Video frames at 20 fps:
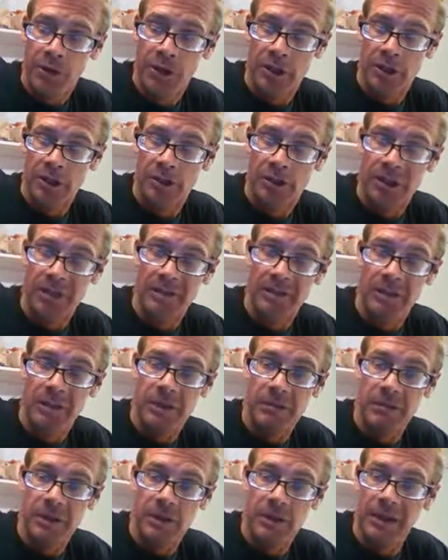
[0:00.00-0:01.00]
And these same
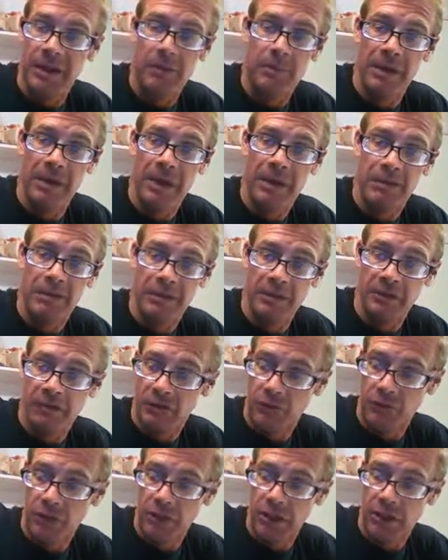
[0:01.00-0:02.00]
people lambaste me
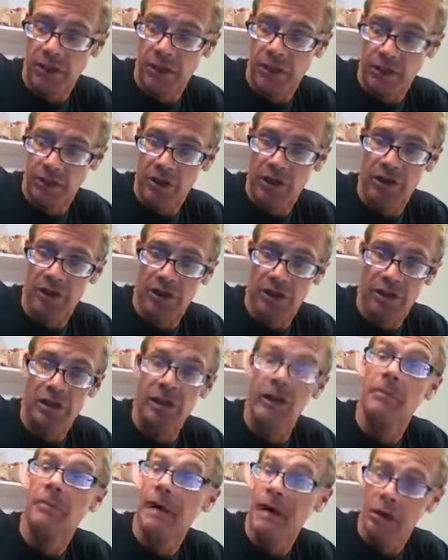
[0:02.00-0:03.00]
for saying the things I
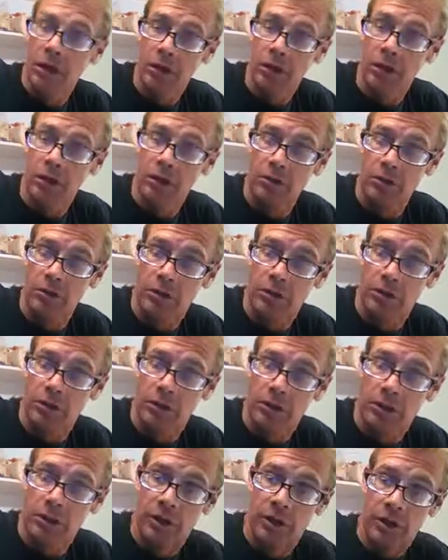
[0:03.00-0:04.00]
say about our
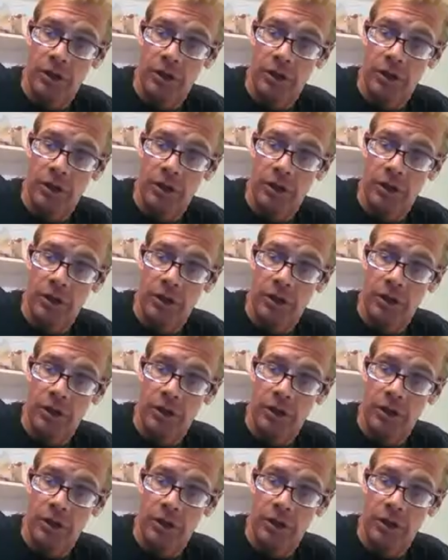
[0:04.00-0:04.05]
culture